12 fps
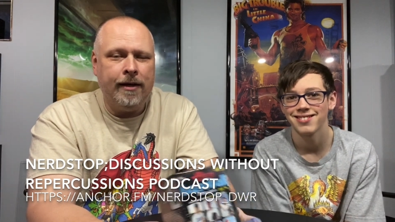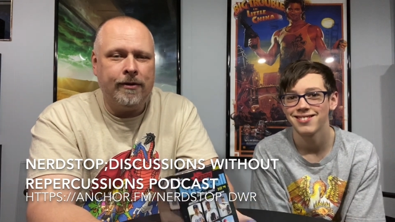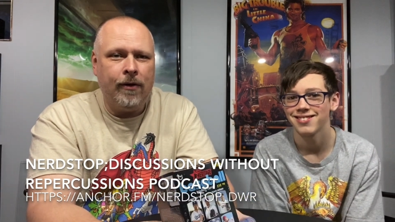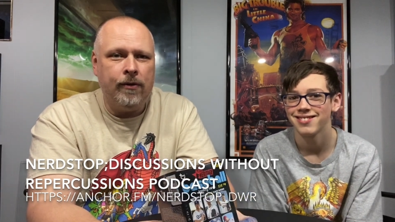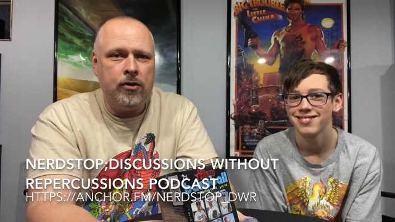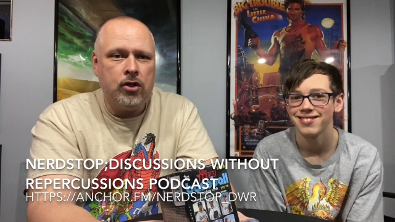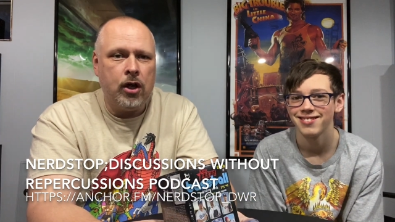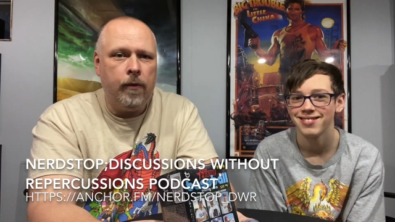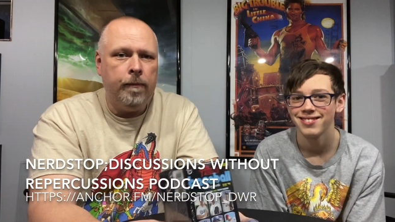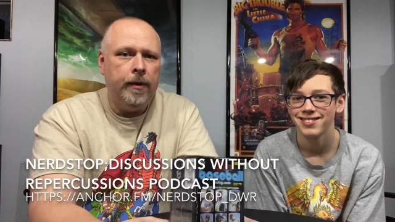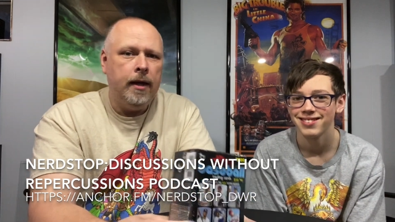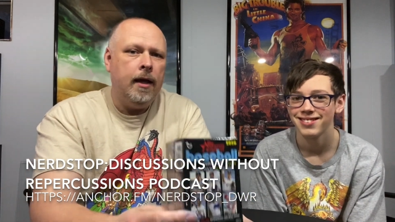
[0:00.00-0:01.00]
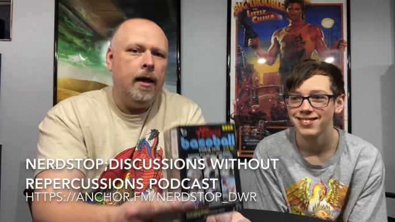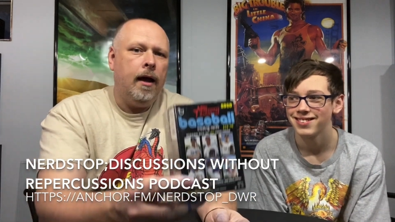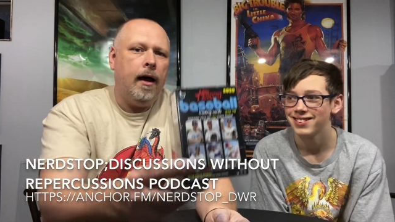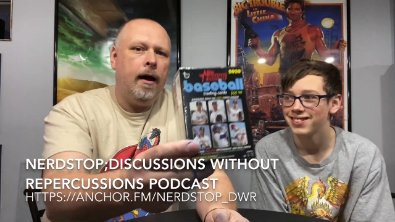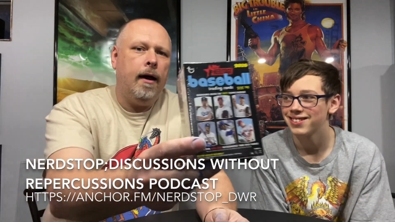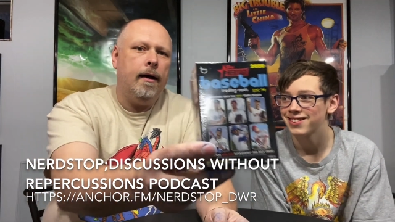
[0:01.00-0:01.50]
Speaker 1: it during the show.
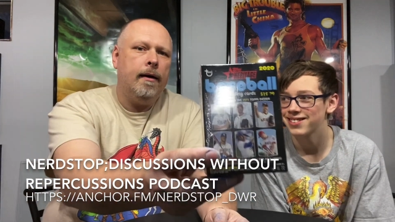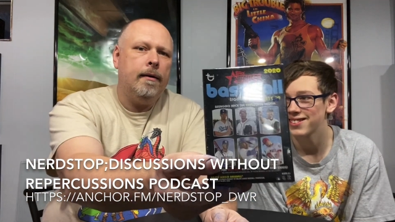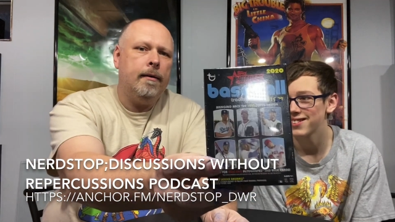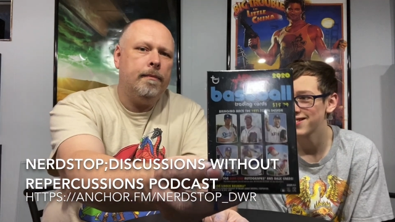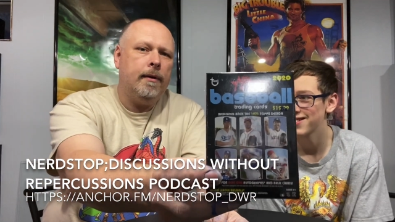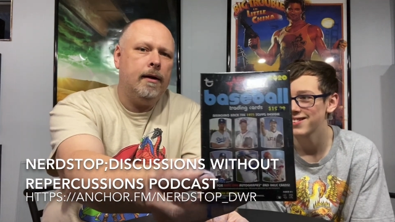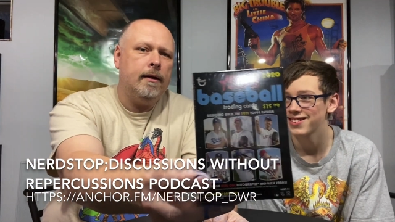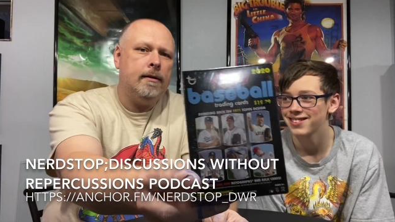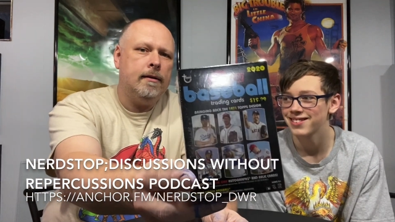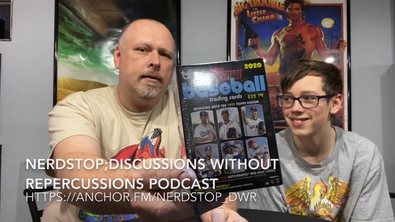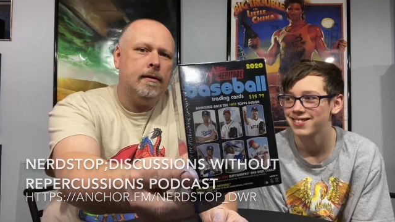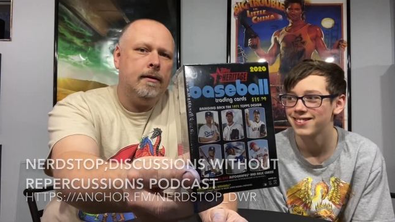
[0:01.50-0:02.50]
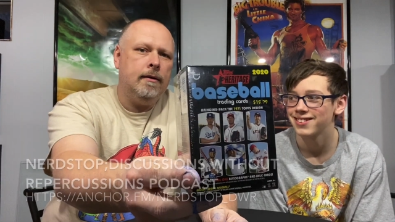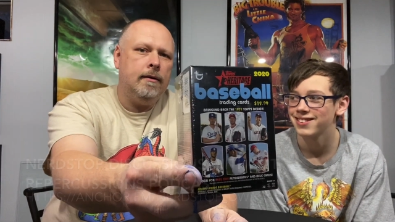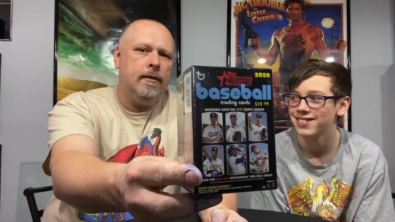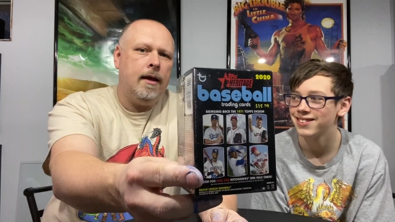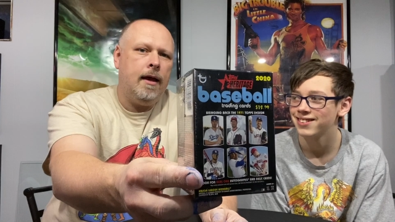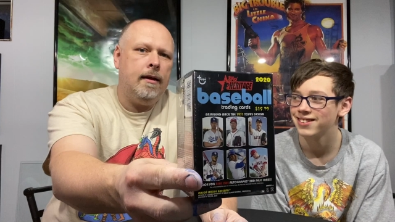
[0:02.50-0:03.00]
Uh, but until
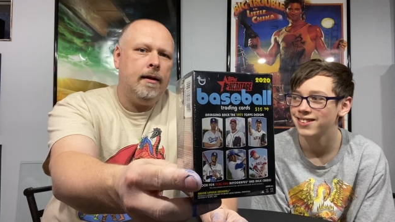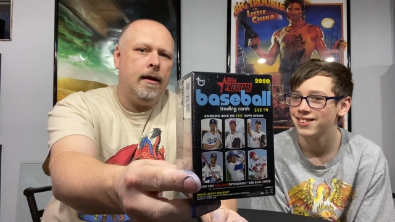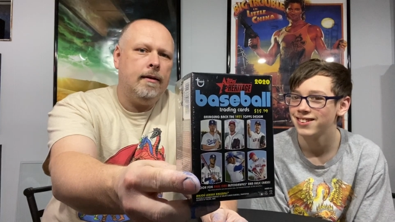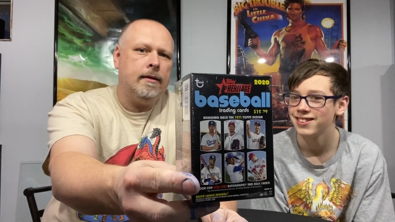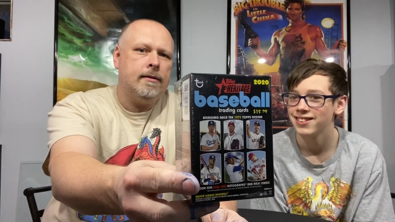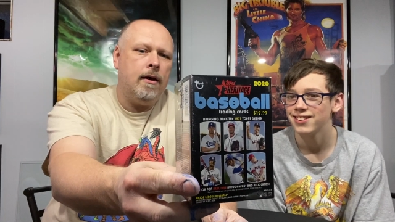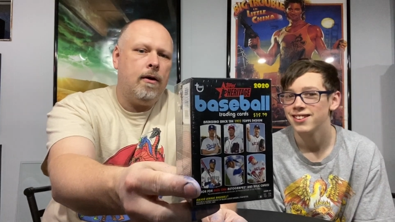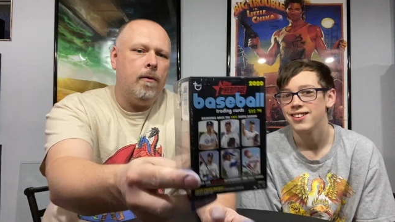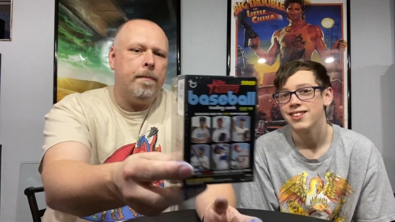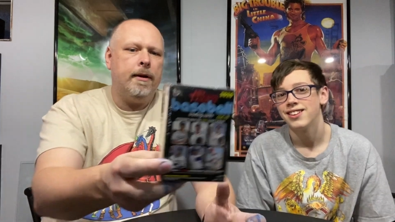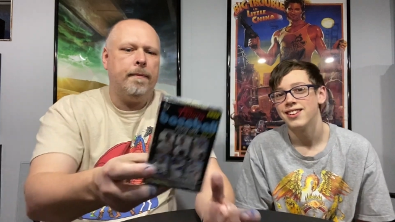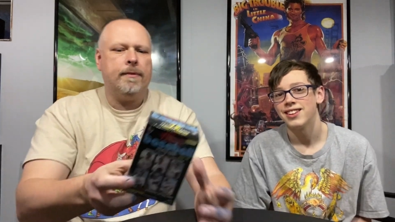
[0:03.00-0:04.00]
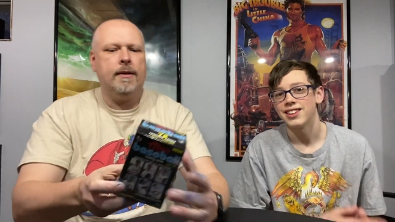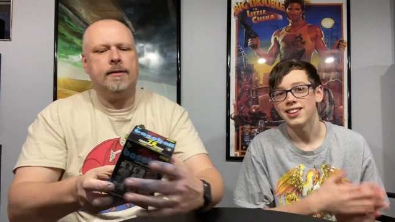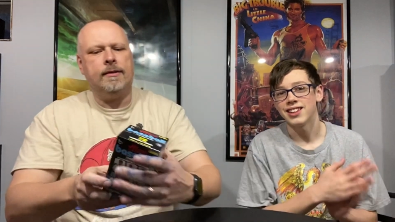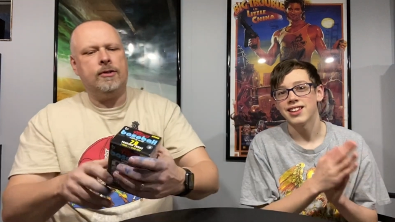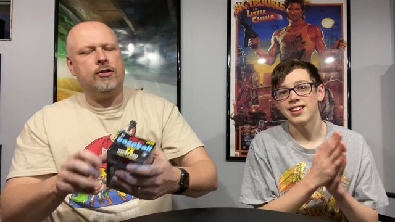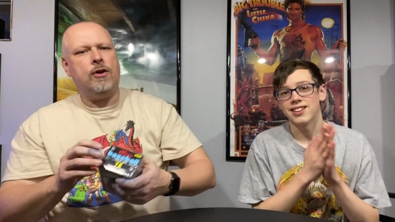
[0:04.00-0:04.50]
then, let's uh, open up
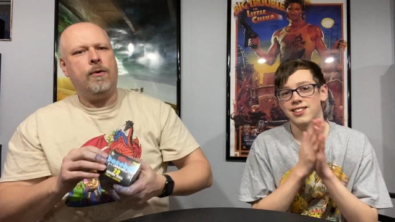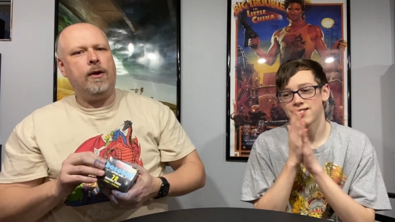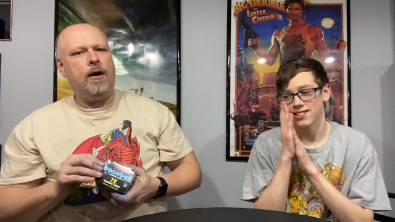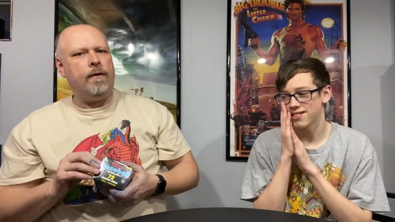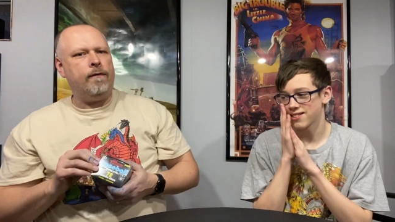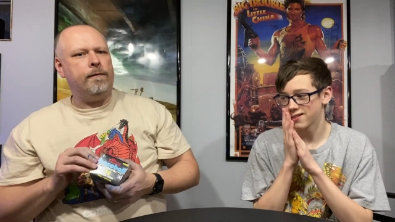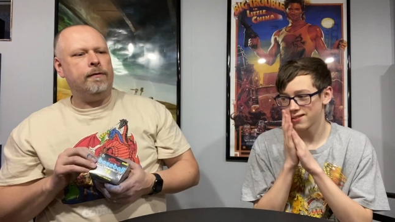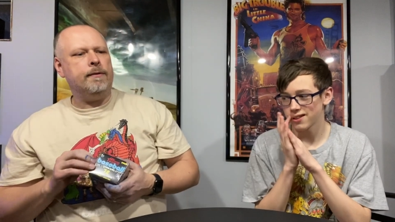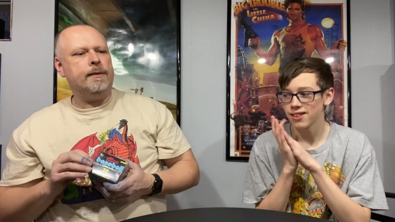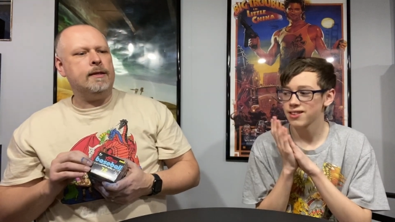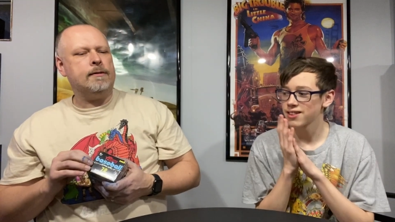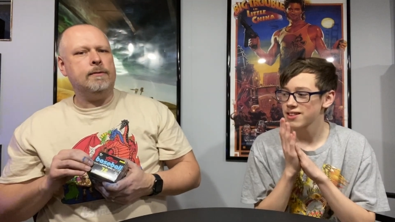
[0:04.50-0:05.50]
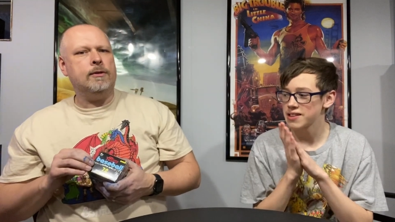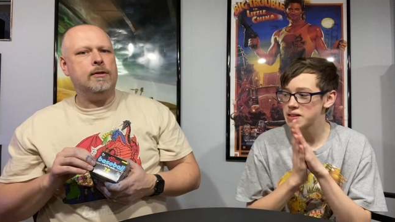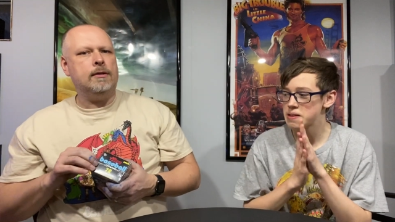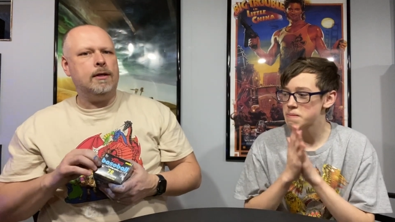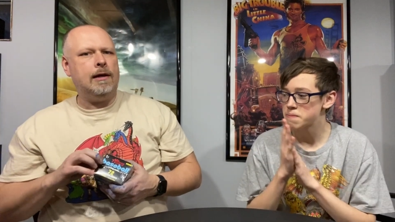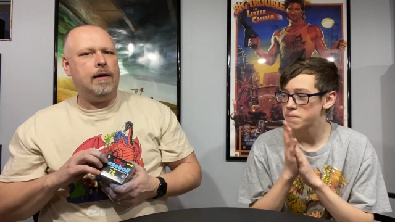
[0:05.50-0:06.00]
this and show it off. Hopefully we get some
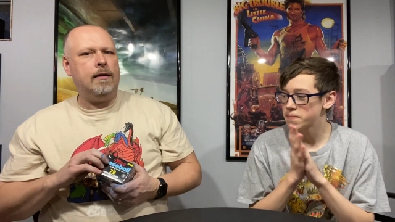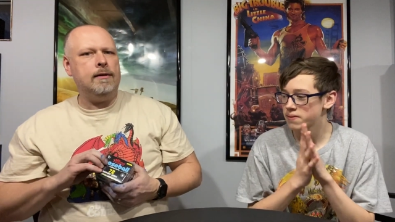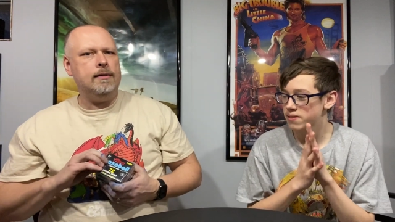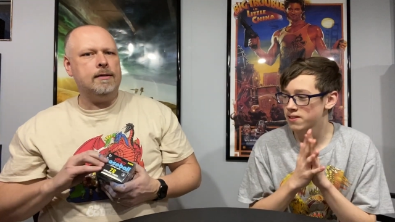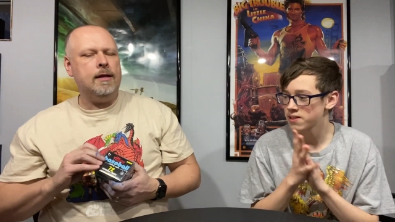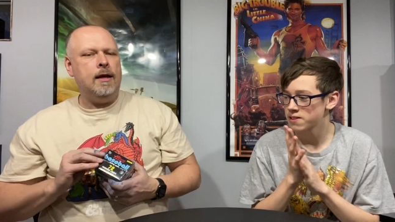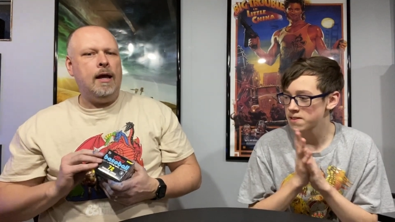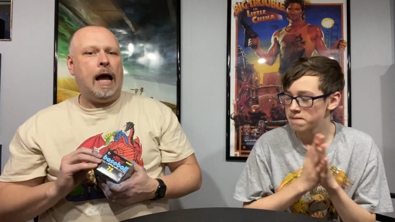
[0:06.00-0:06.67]
good cards.